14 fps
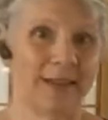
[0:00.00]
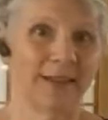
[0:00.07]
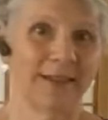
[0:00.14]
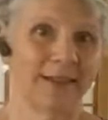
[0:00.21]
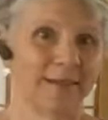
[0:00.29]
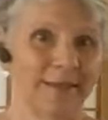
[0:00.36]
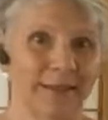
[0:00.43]

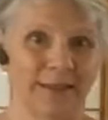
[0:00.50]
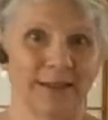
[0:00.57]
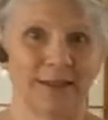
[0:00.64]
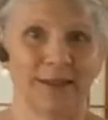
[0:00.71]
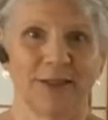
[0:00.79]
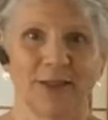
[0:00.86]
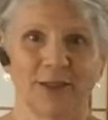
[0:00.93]

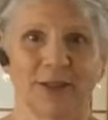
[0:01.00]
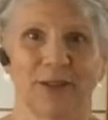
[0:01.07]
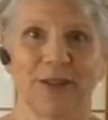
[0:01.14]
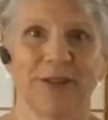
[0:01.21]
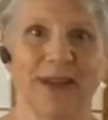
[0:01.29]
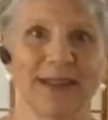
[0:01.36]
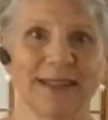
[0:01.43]
in the story
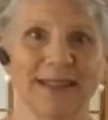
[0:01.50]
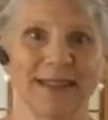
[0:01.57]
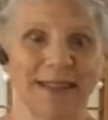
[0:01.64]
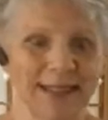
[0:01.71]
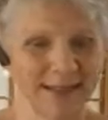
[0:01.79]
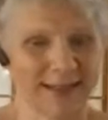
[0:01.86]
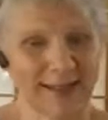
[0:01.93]
of
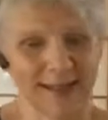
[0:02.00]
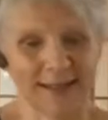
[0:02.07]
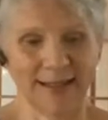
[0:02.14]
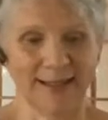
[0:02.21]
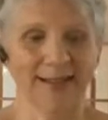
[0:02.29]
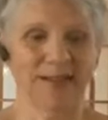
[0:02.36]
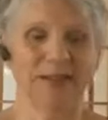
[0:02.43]
Exodus
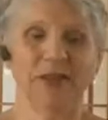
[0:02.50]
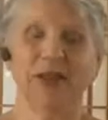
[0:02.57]
is,